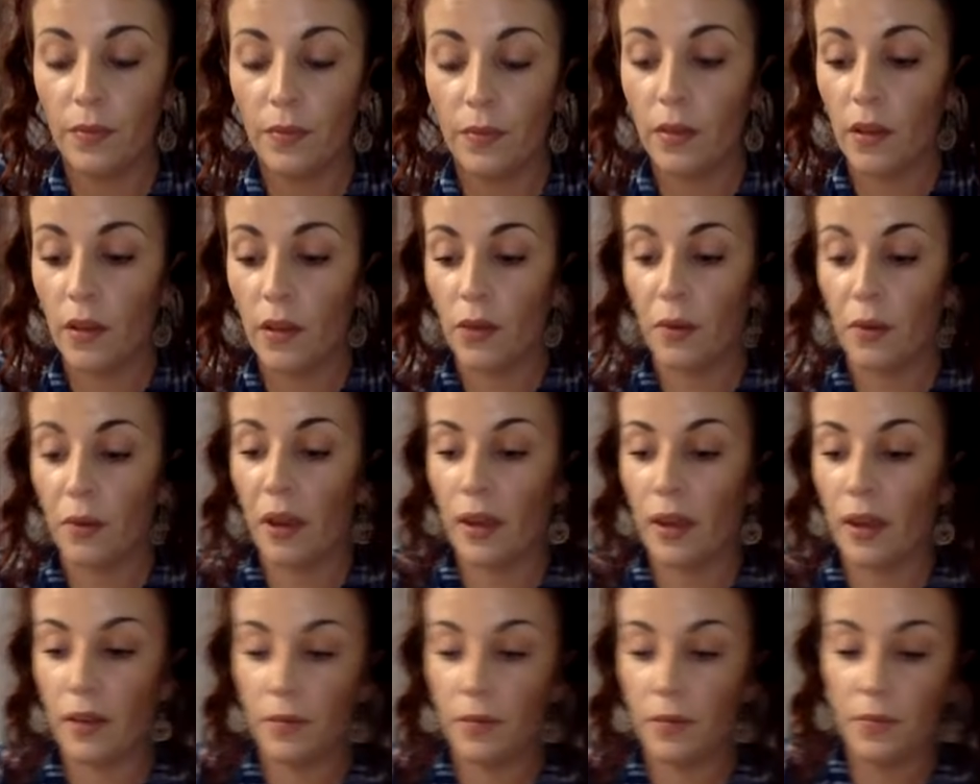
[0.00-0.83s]

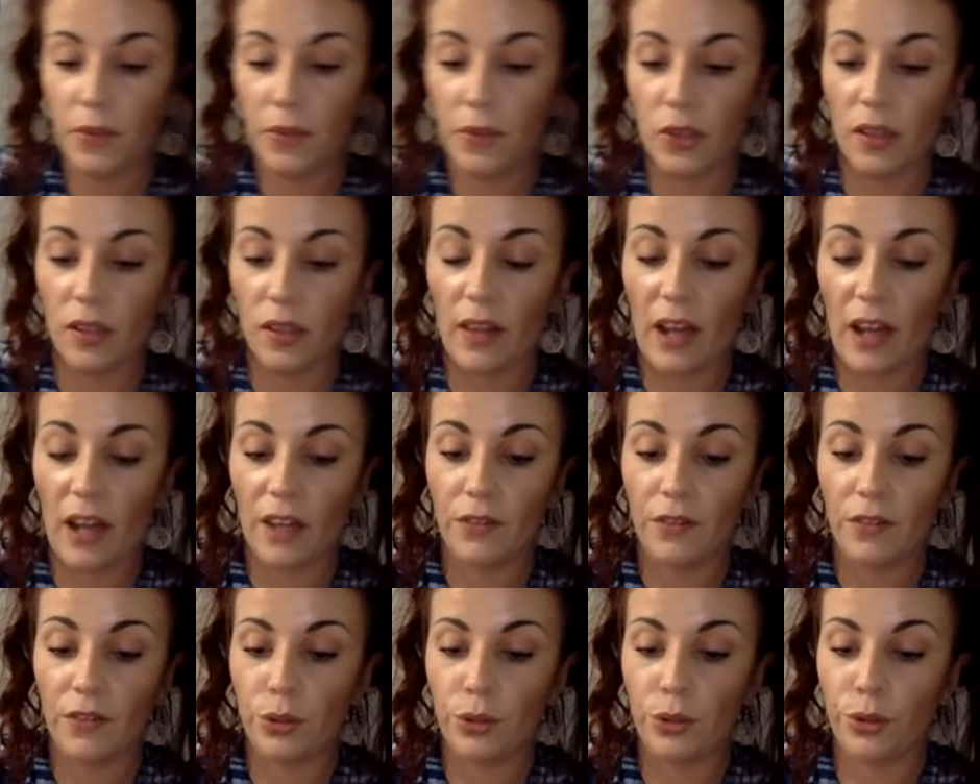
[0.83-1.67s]
Okay, there's a lack
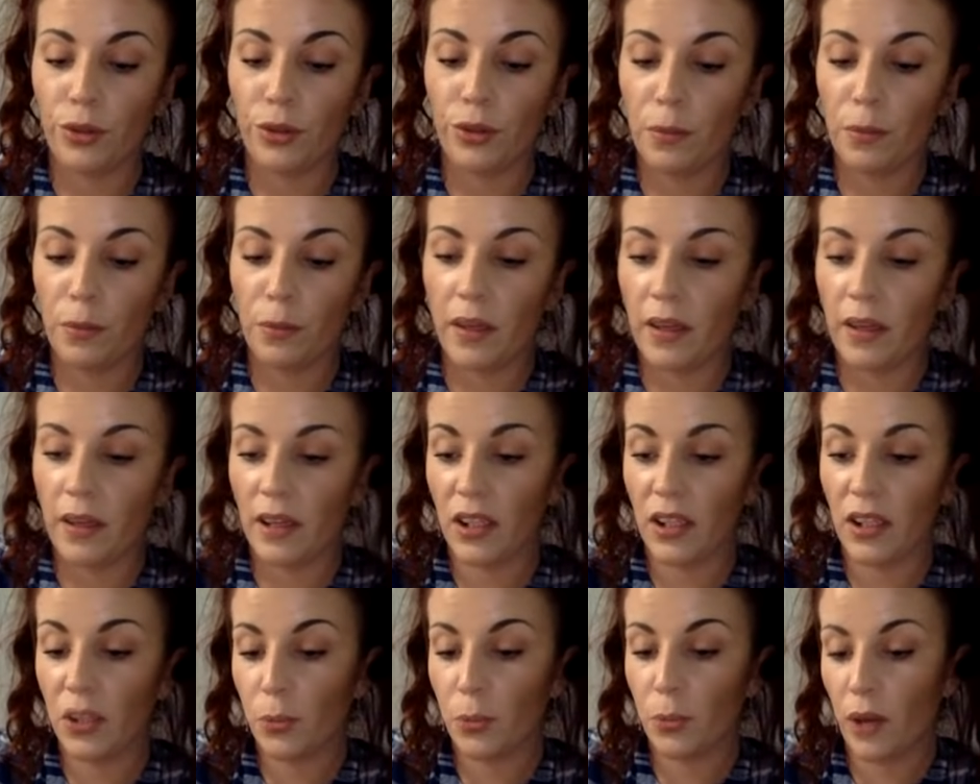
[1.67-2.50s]
of truth being
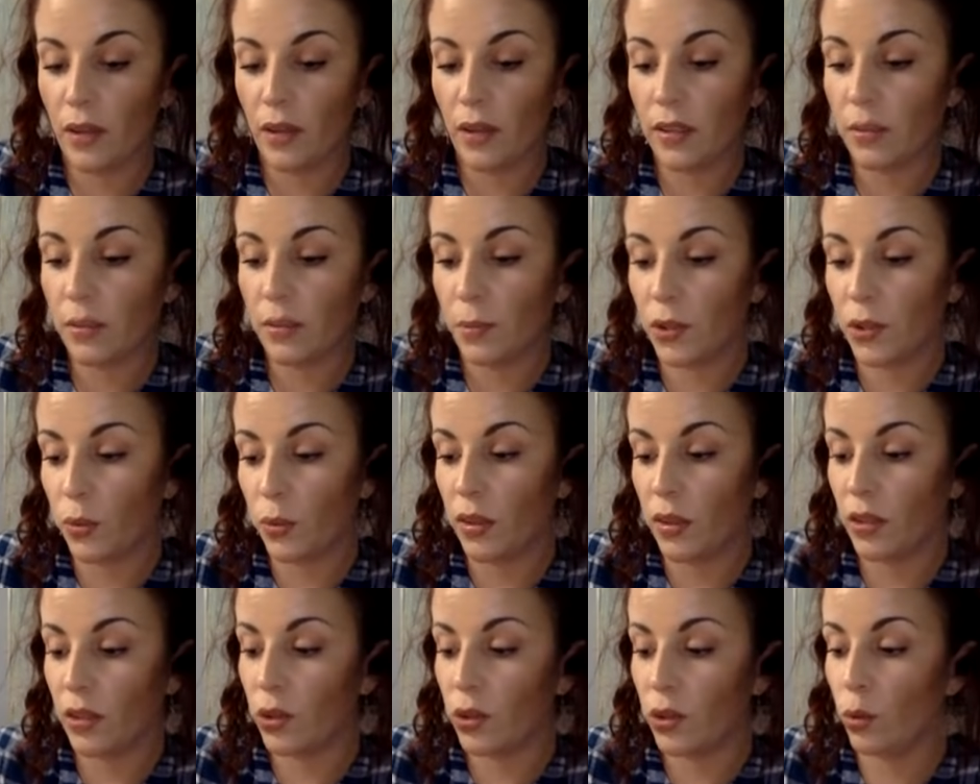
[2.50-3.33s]
expressed
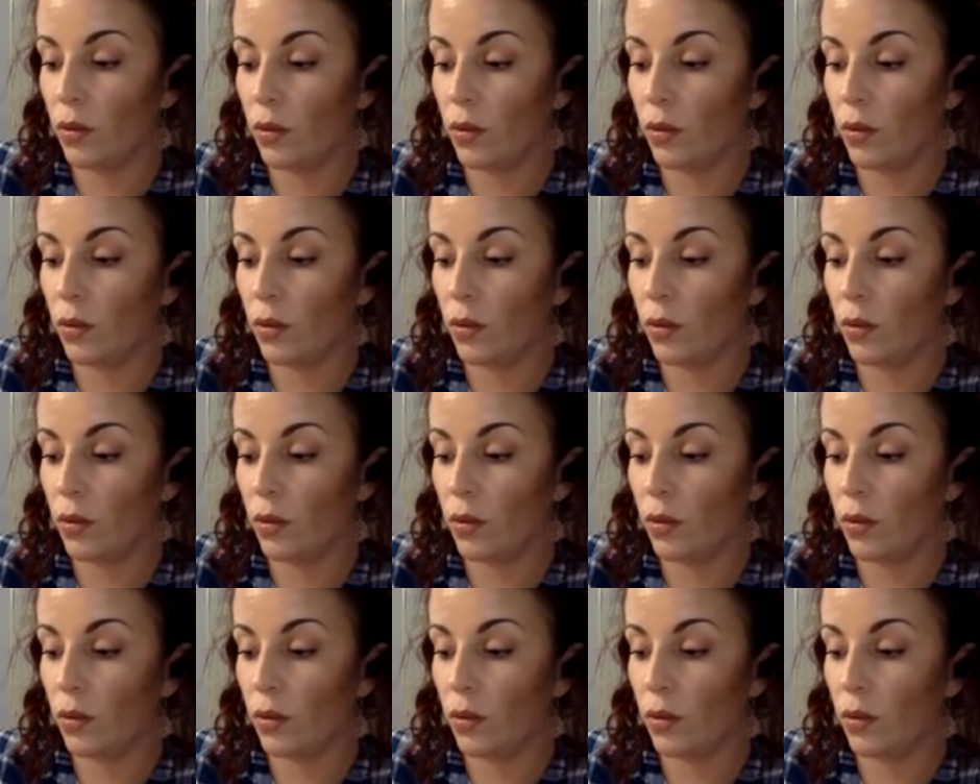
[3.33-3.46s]
between the two of